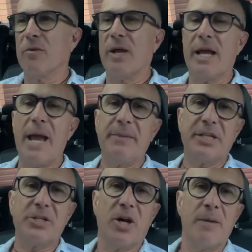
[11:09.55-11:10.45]
how many
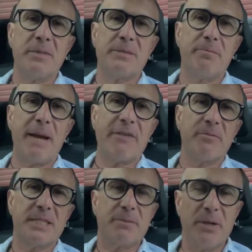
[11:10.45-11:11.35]
times back
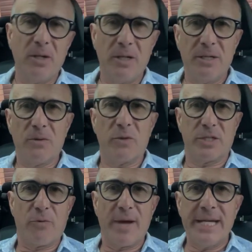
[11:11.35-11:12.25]
from the spill was
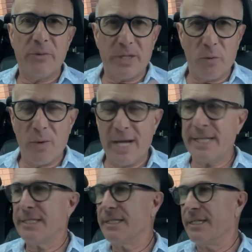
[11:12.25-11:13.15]
it running when it won.